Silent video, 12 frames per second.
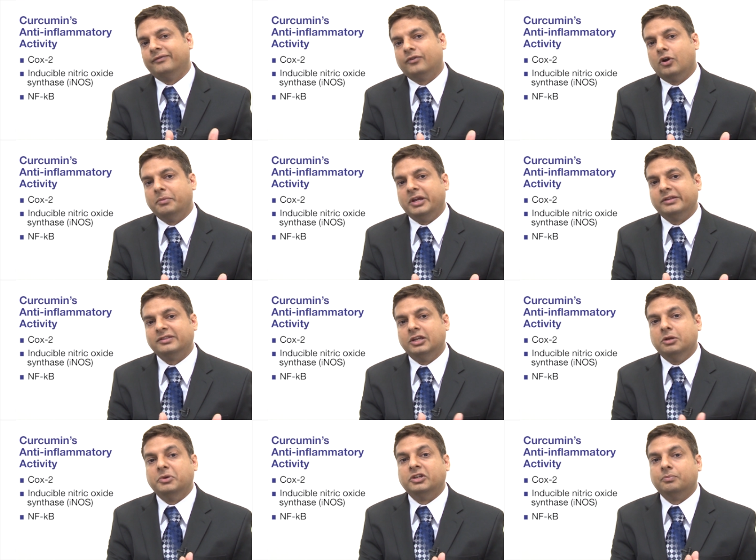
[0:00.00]
from its
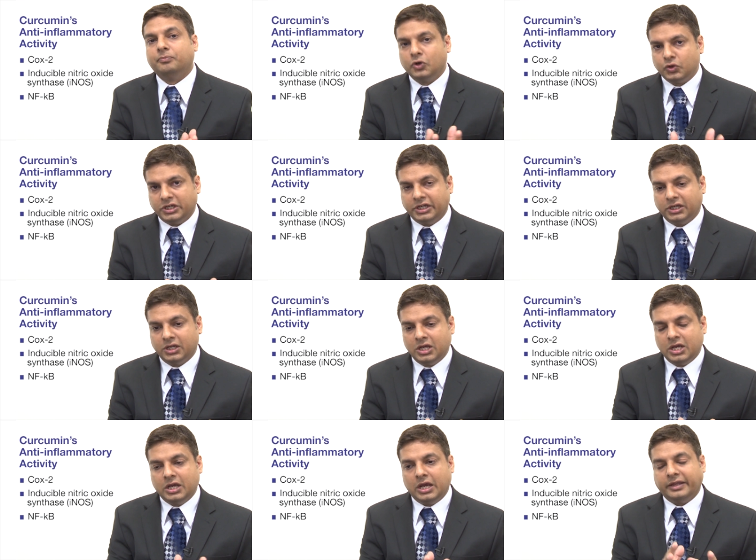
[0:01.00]
inhibitor protein
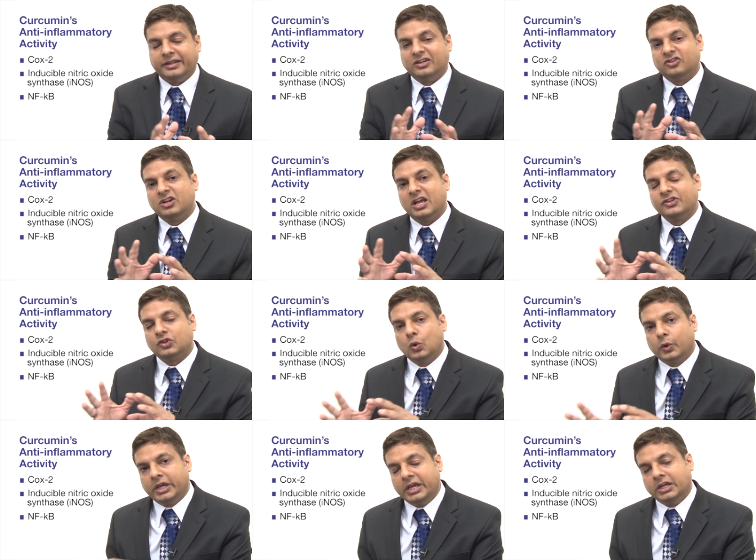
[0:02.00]
and then
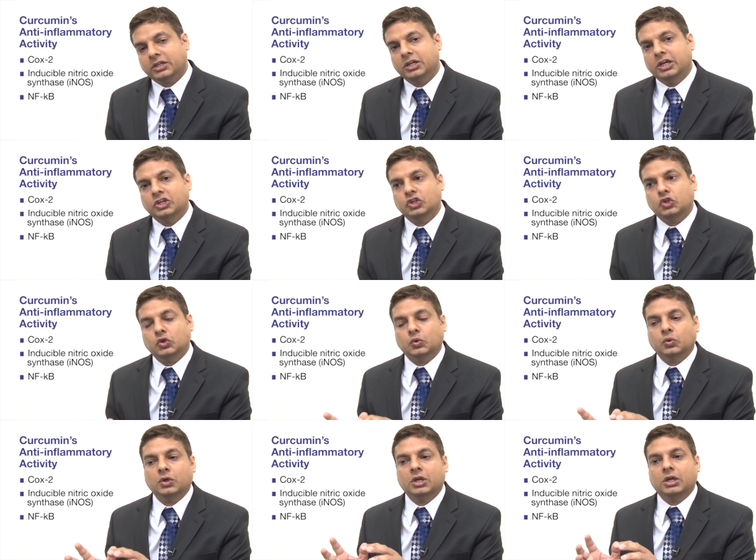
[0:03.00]
translocate
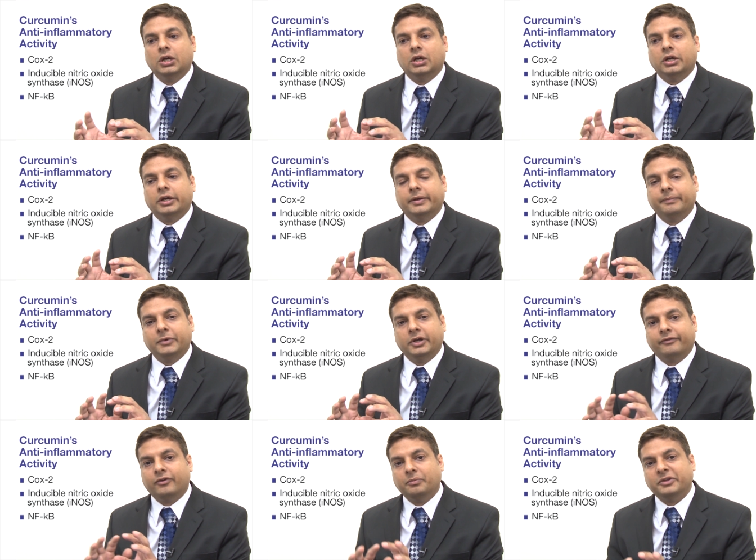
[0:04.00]
into uh,
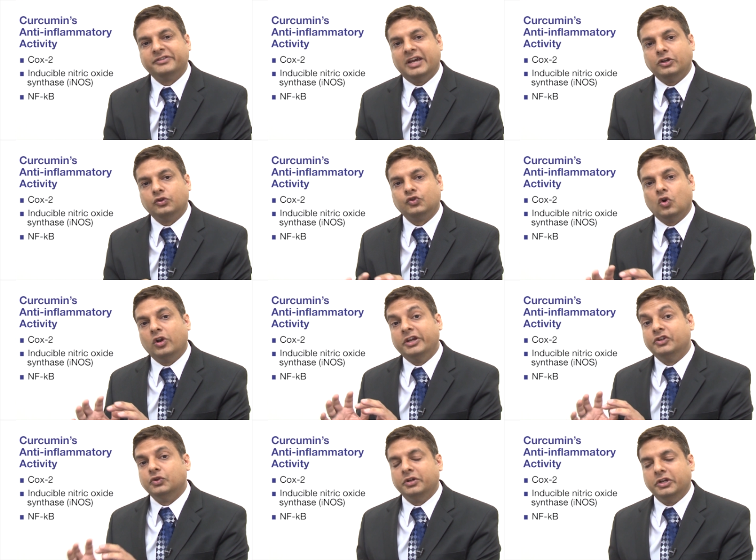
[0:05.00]
from the cytosol
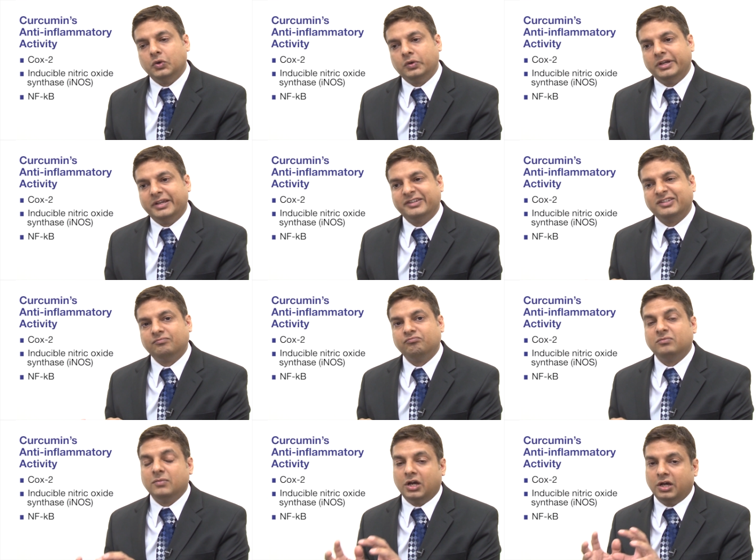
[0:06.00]
into the nucleus,
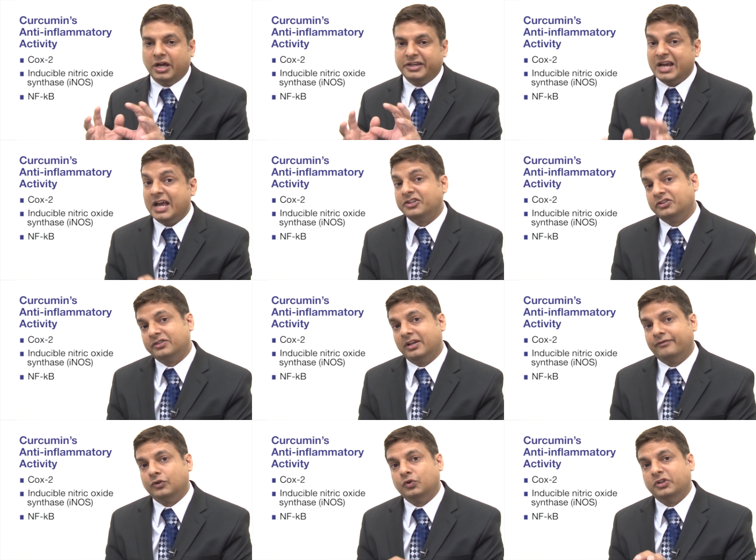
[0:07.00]
uh, attach
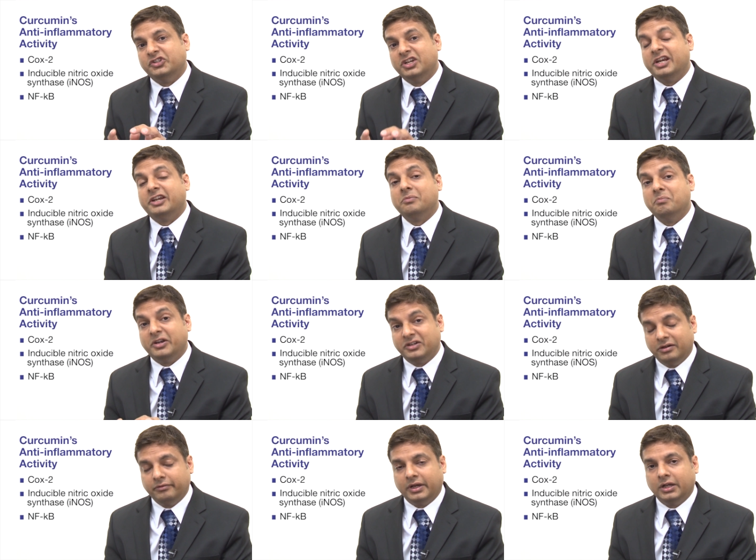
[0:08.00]
itself to the genetic
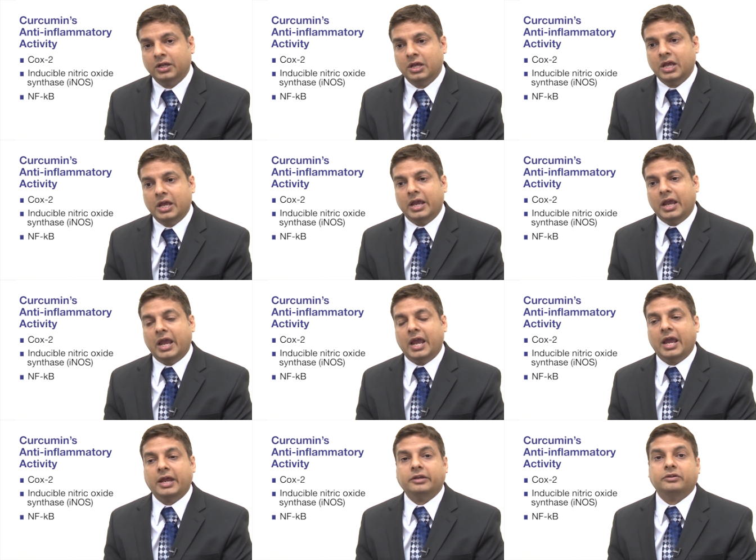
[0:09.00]
material
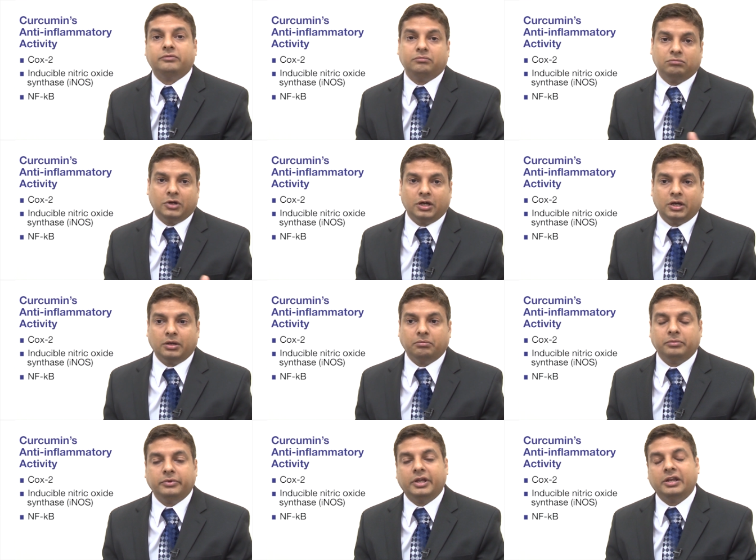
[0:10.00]
and uh,
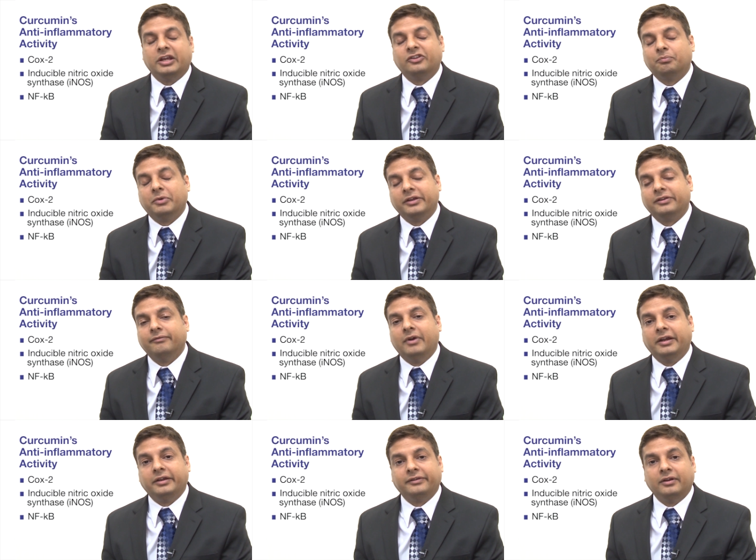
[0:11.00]
then express
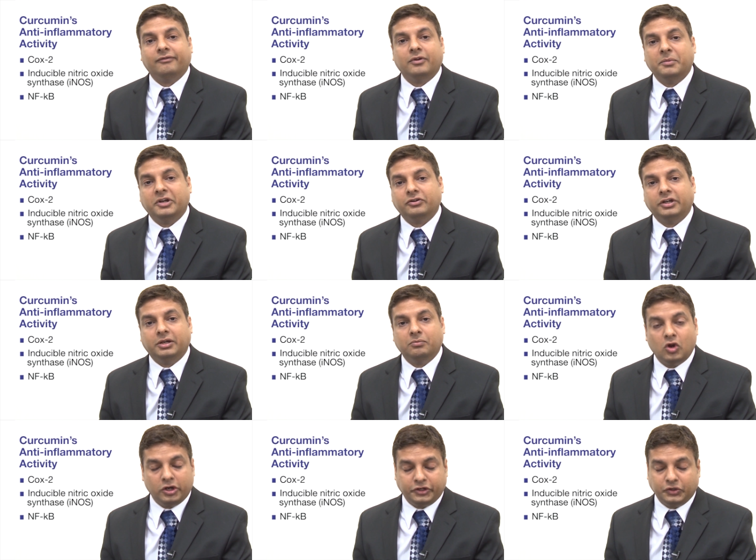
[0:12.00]
various inflammatory
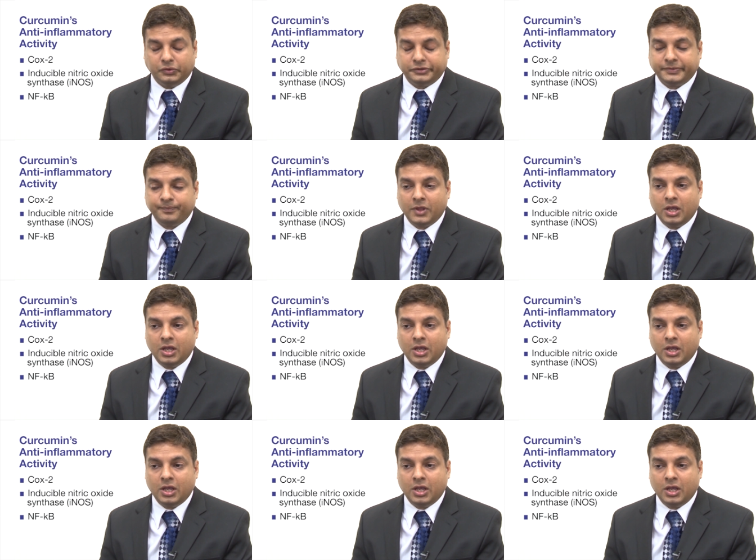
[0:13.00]
molecules.